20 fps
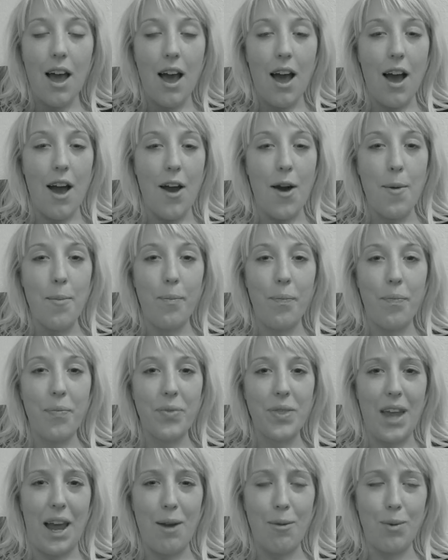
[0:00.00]

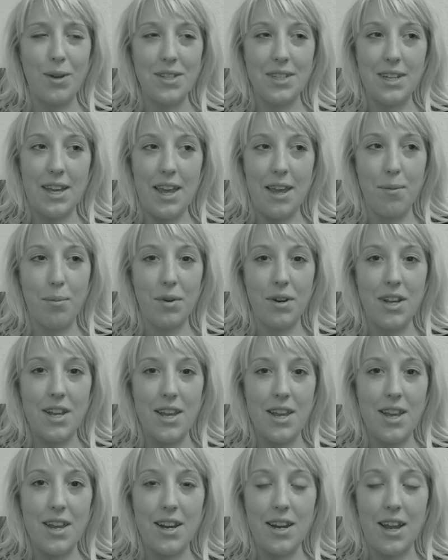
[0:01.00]
I wasn't able to
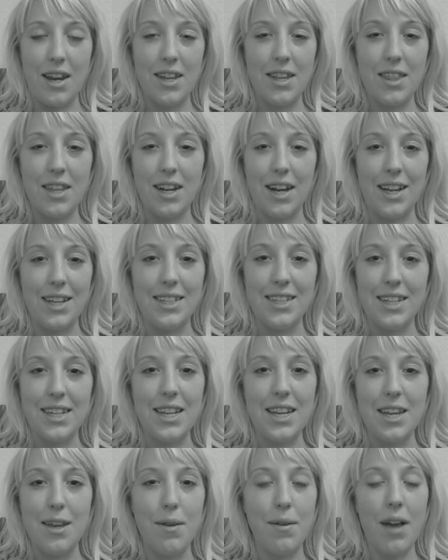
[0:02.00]
eat. Anything I did
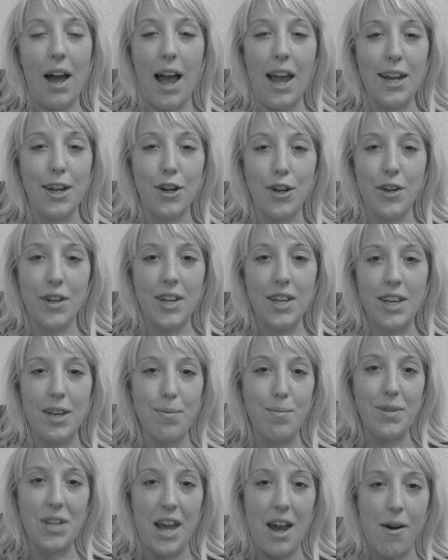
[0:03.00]
eat, I couldn't
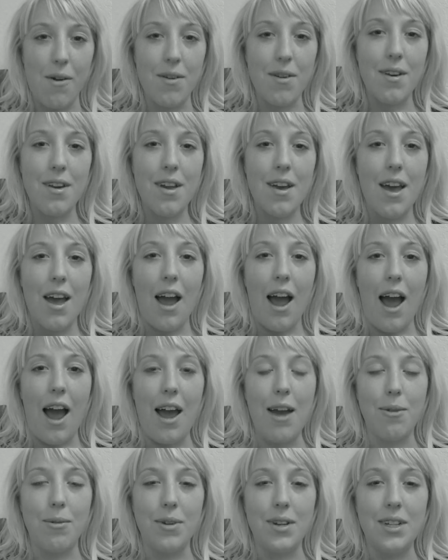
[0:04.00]
keep down.
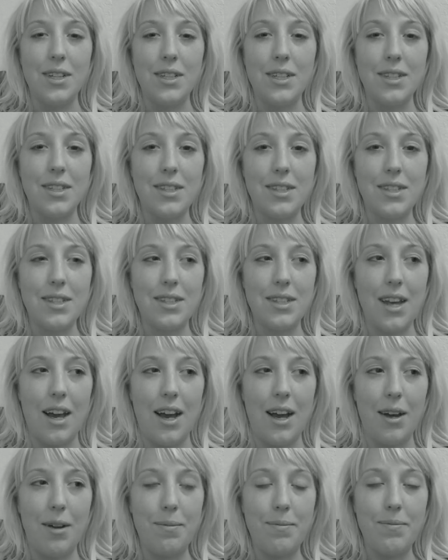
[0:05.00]
I was
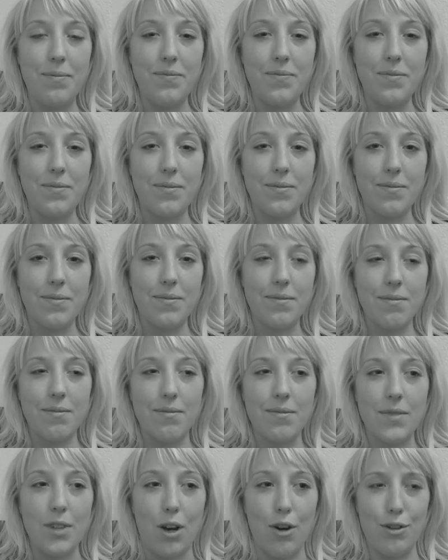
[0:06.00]

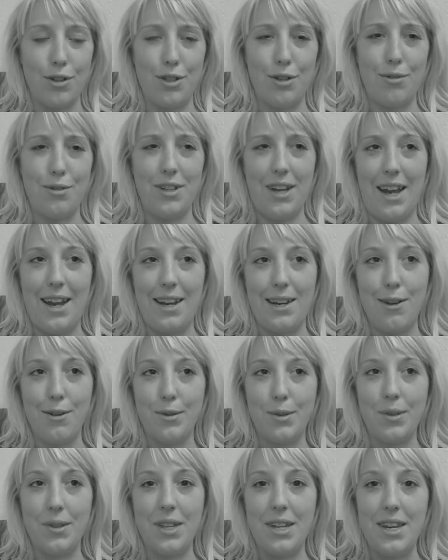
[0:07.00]
also
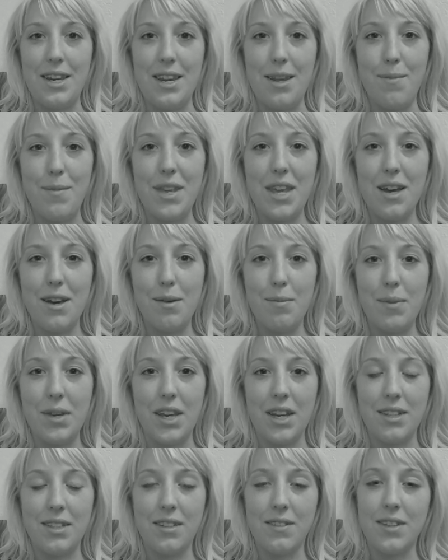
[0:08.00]
diagnosed with anemia
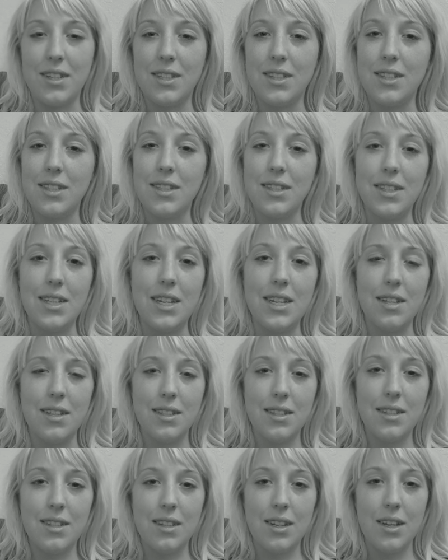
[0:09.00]
because of this
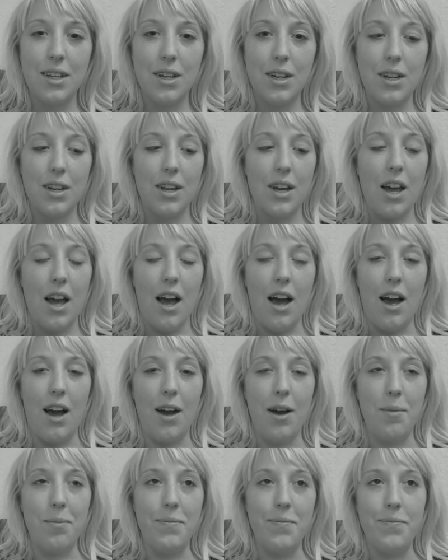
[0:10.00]
disease,
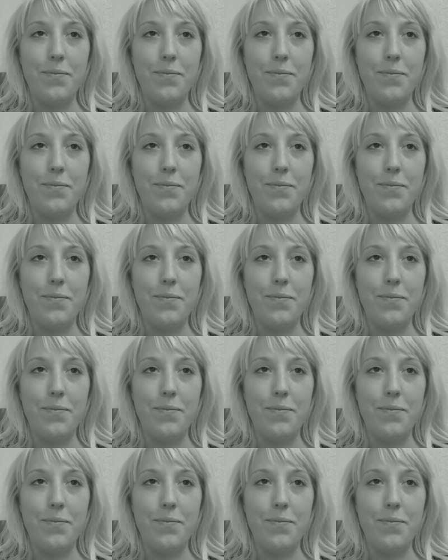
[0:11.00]
um,